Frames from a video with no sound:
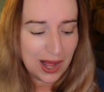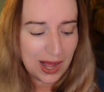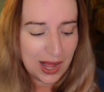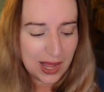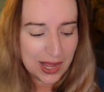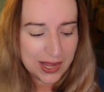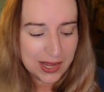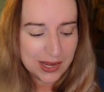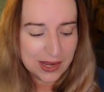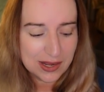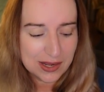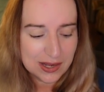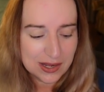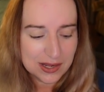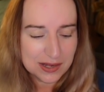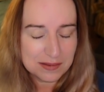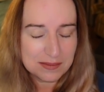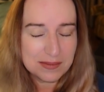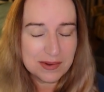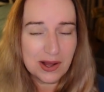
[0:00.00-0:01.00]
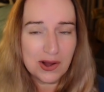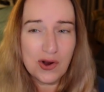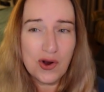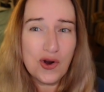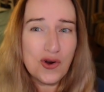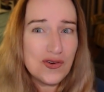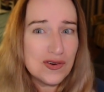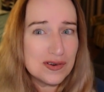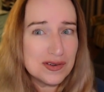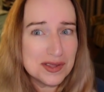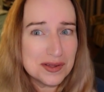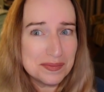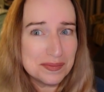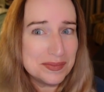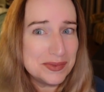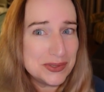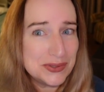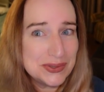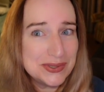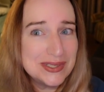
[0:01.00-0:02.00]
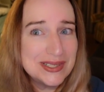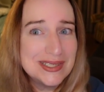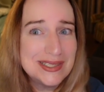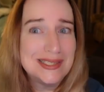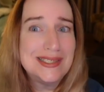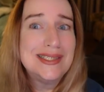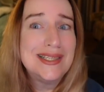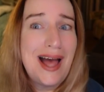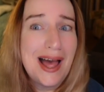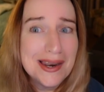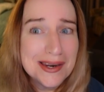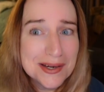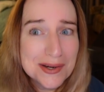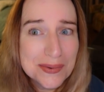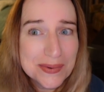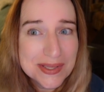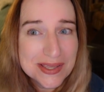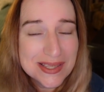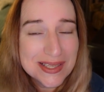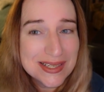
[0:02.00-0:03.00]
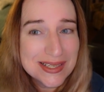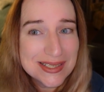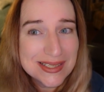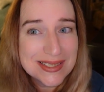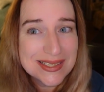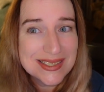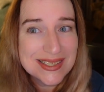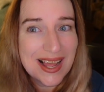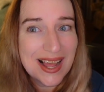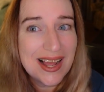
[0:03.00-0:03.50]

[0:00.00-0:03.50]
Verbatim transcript: I am over the moon ecstatic with this.